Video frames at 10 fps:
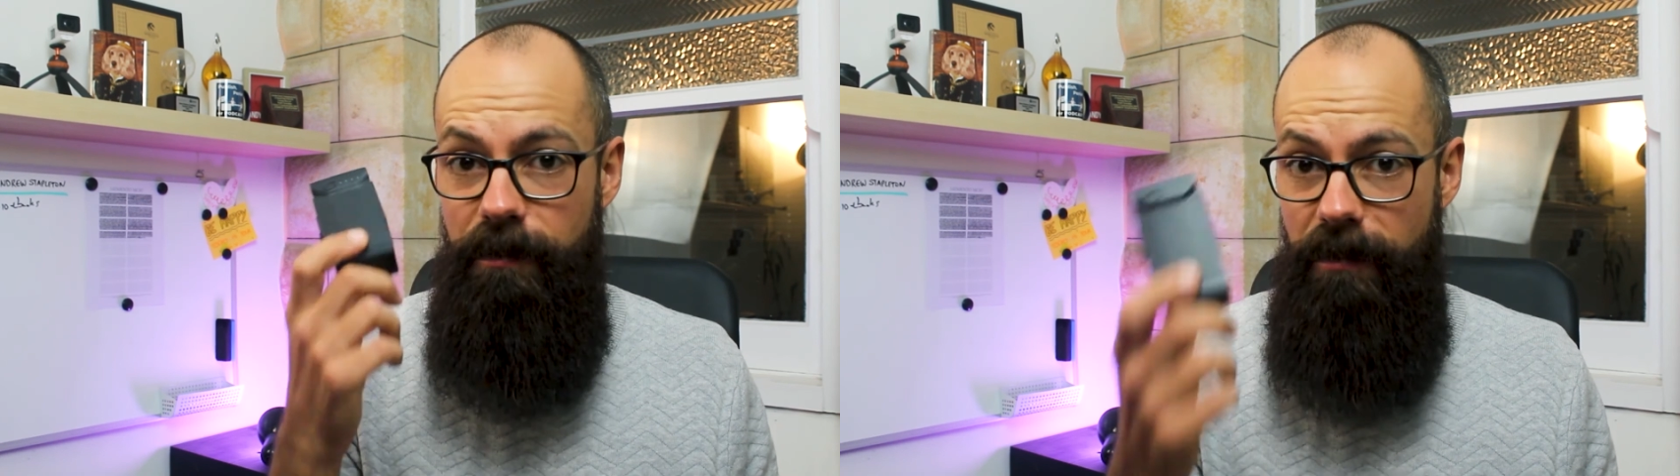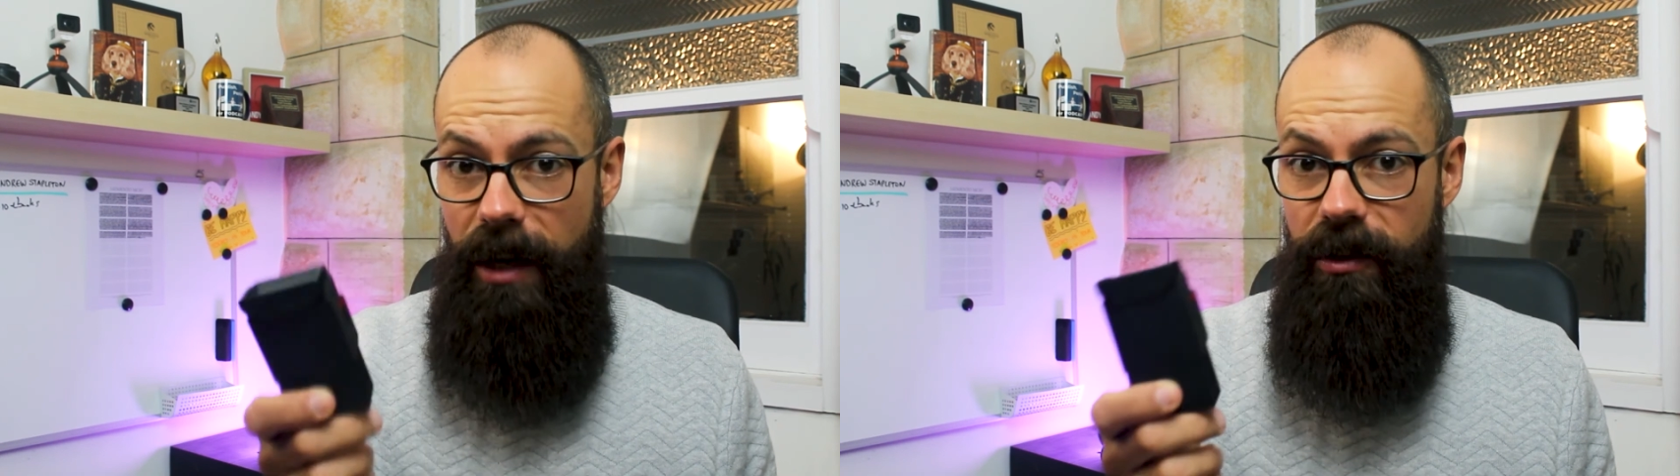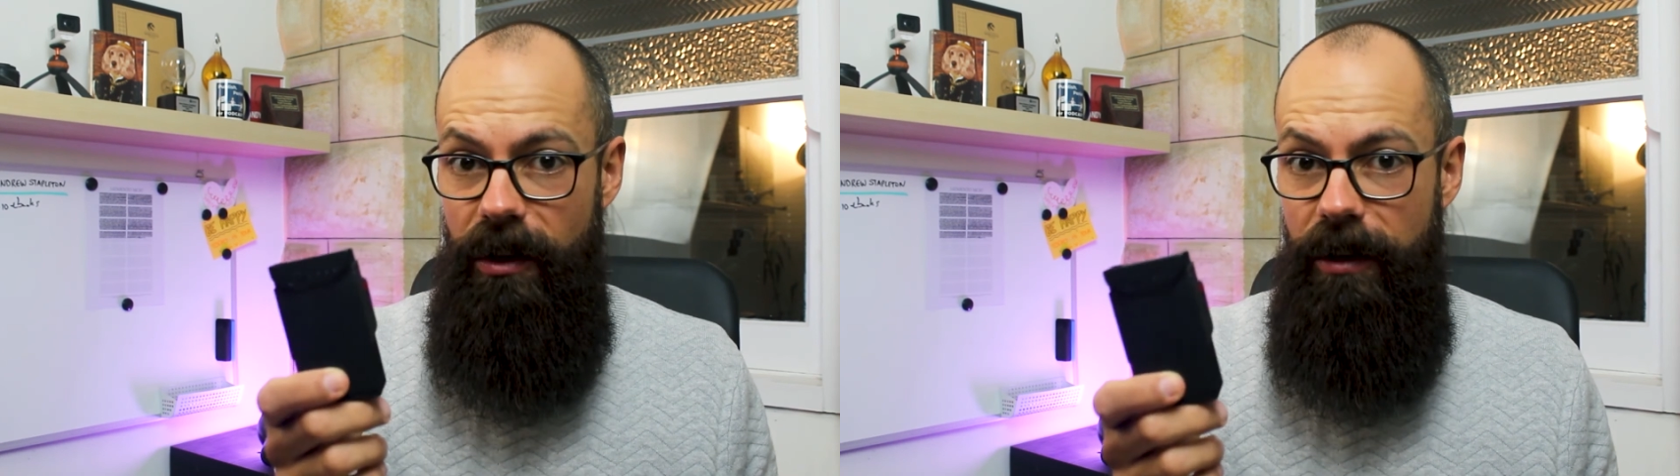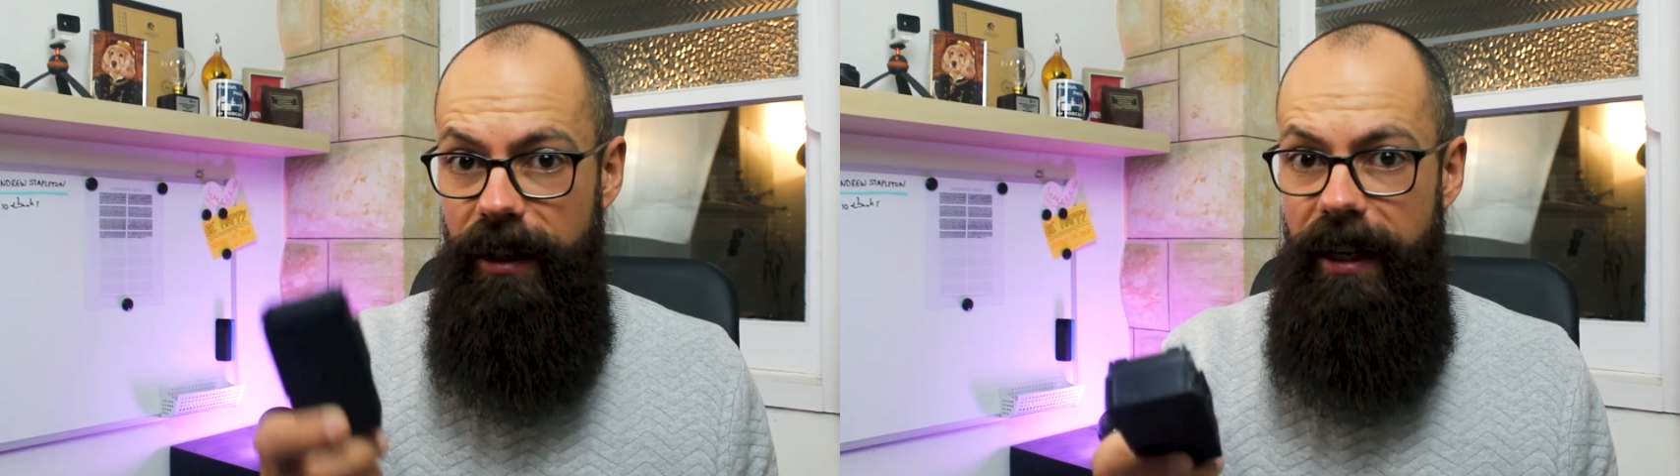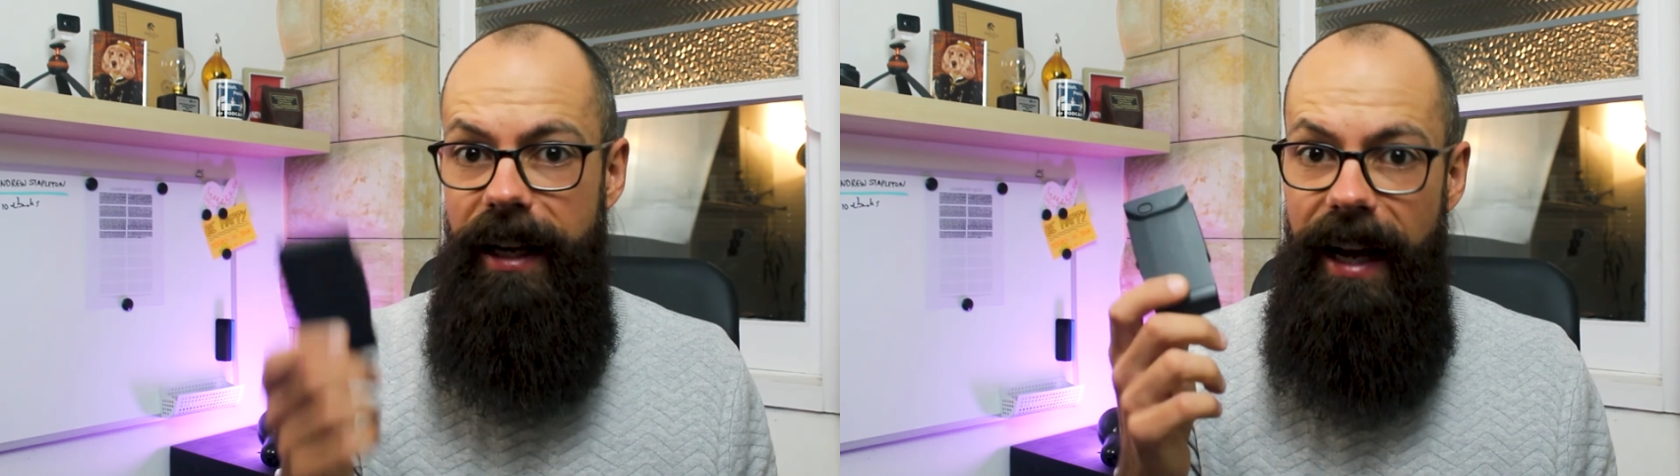much
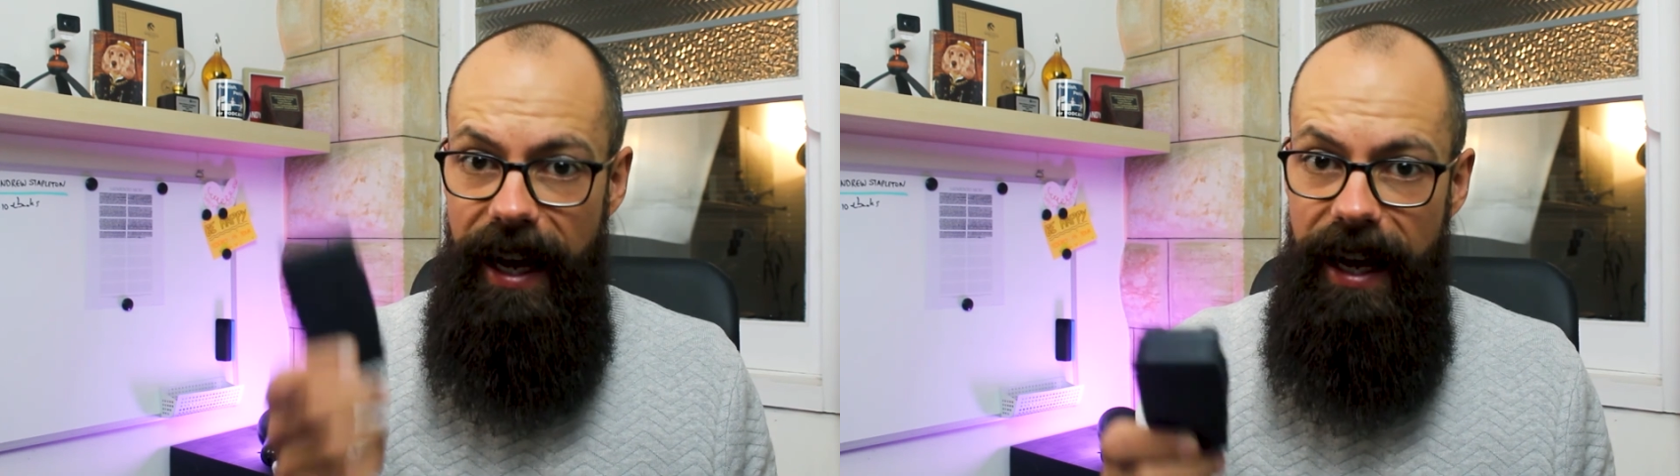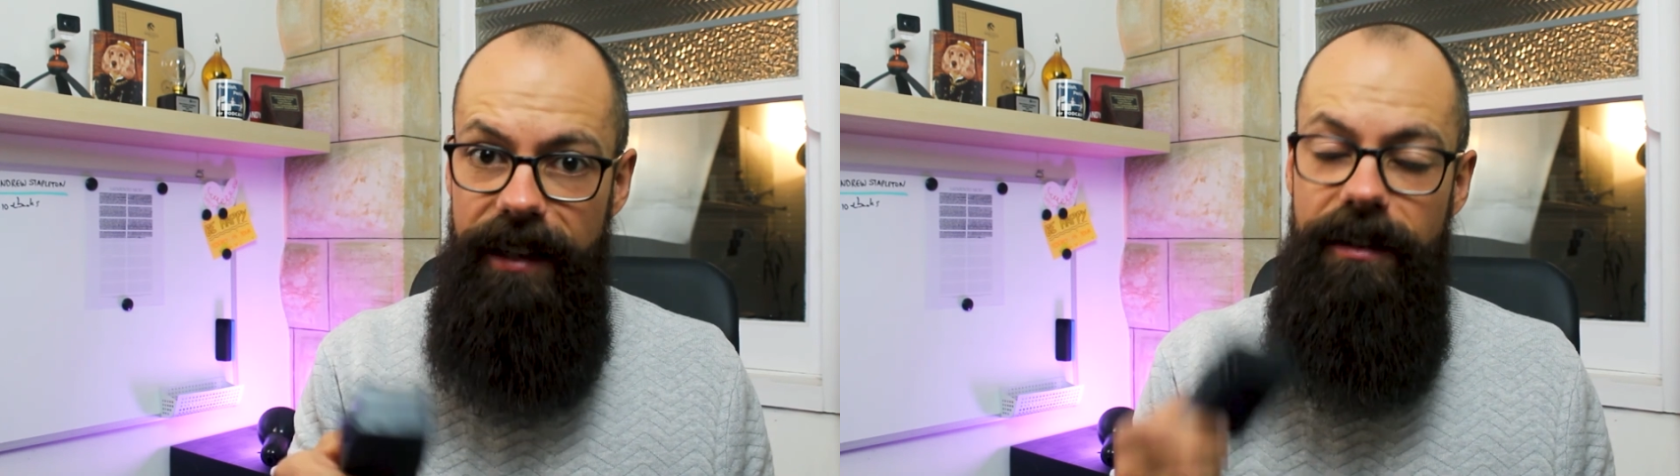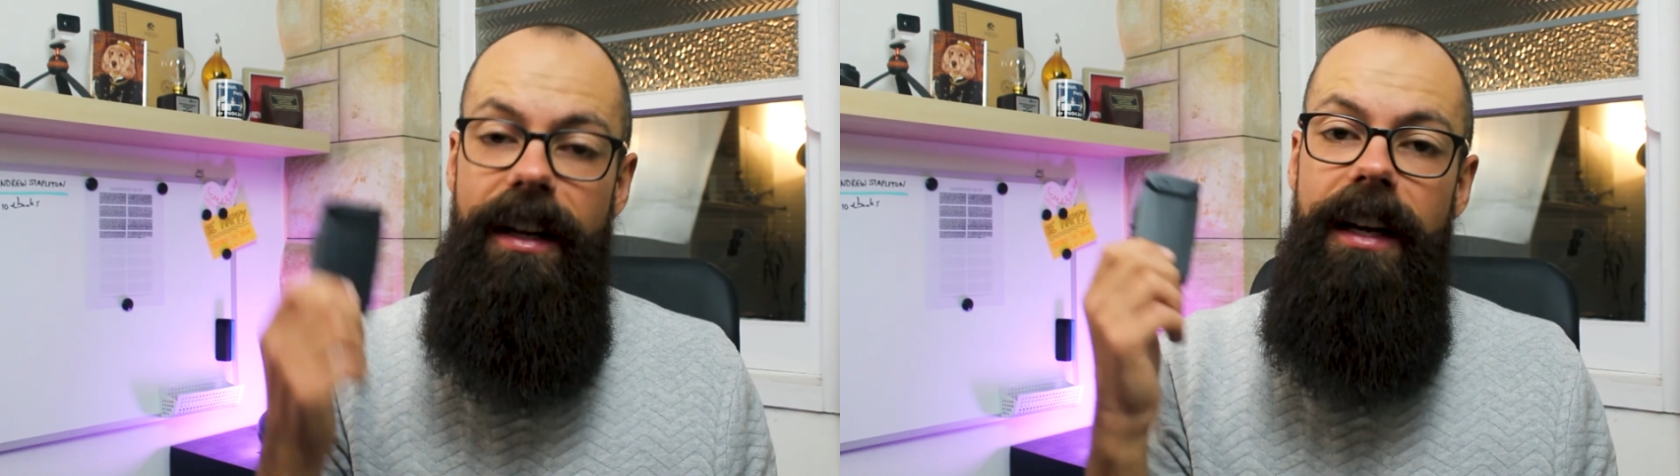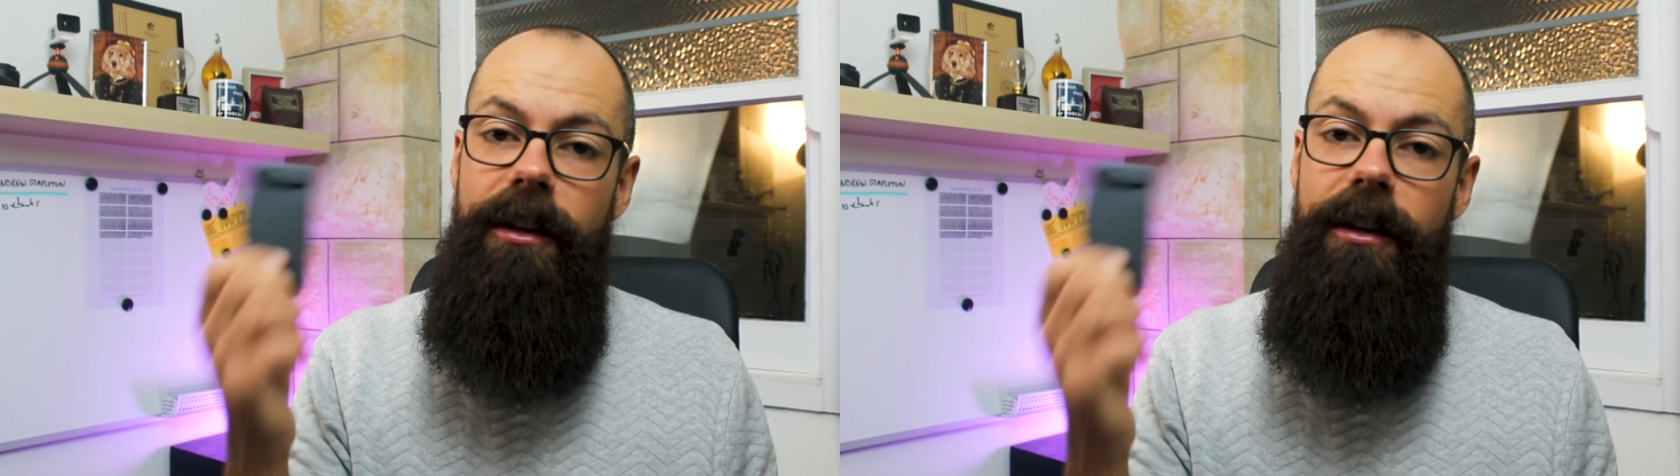longer and